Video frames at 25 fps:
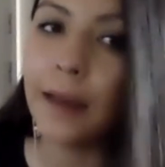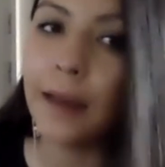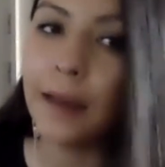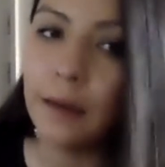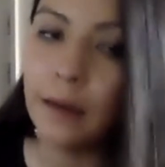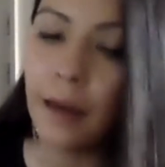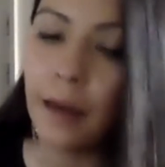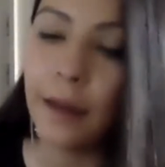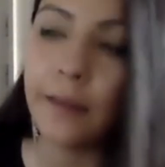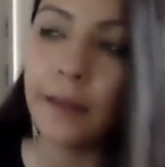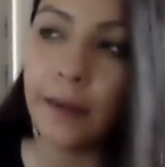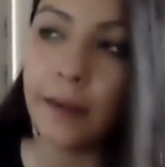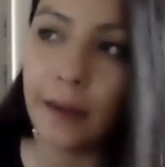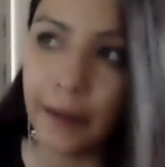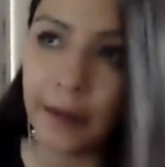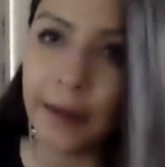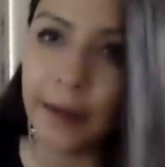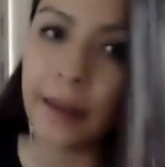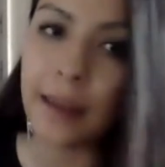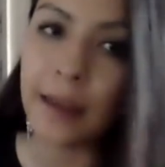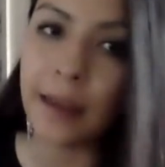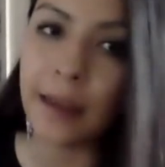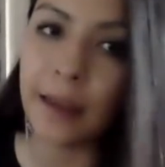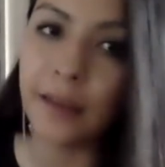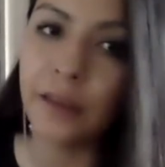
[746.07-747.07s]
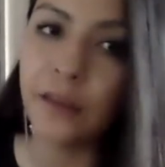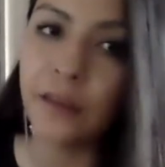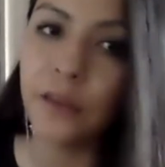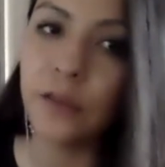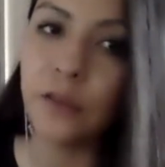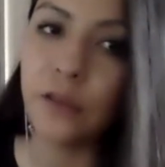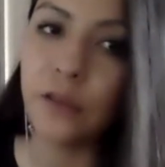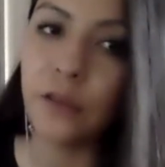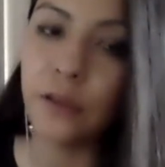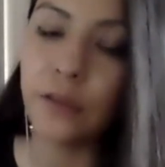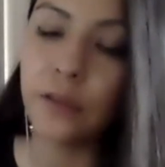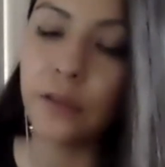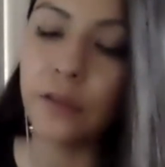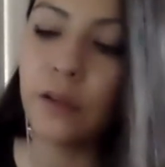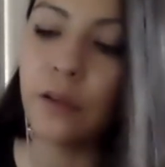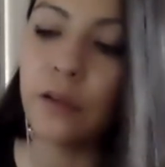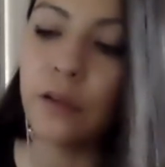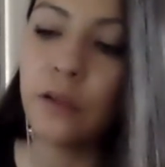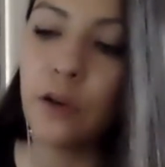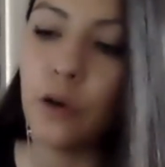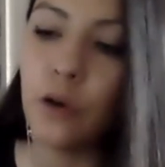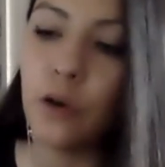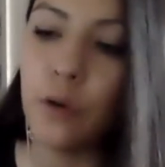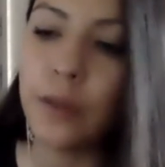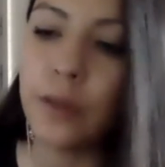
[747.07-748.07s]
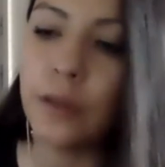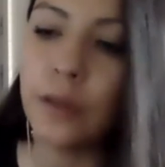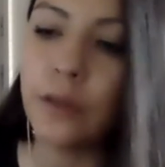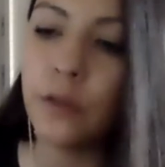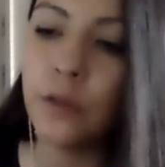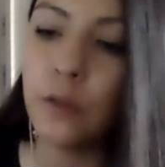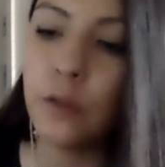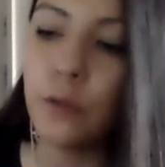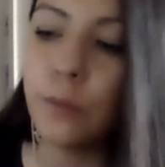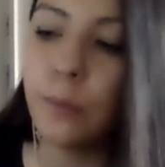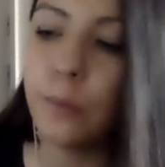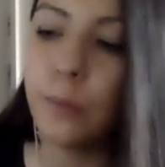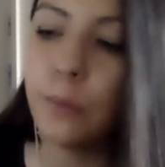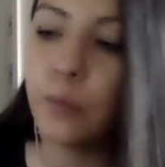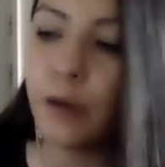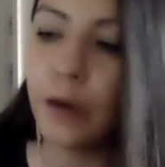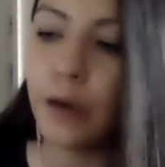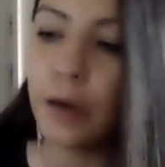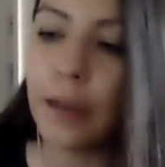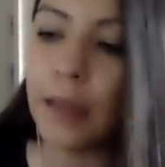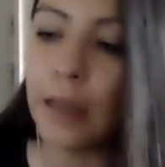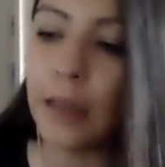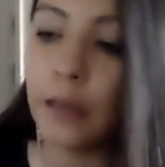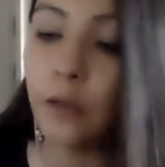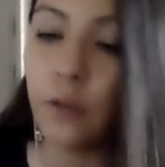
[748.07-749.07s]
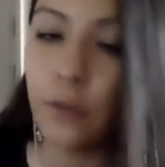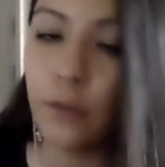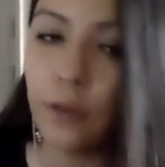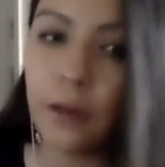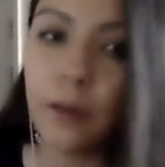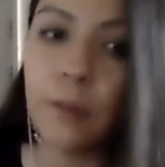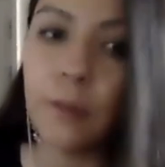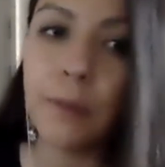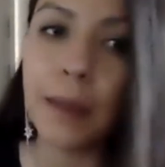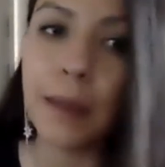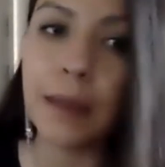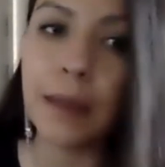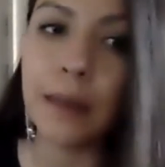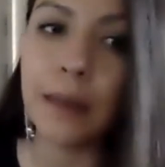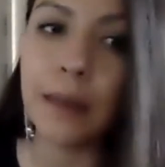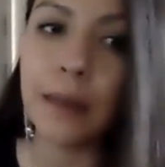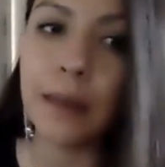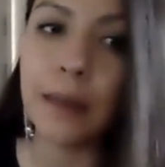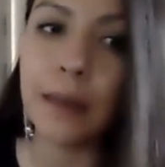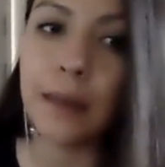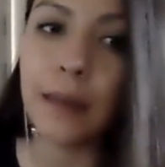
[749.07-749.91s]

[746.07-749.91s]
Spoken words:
as an idea to just go into the debate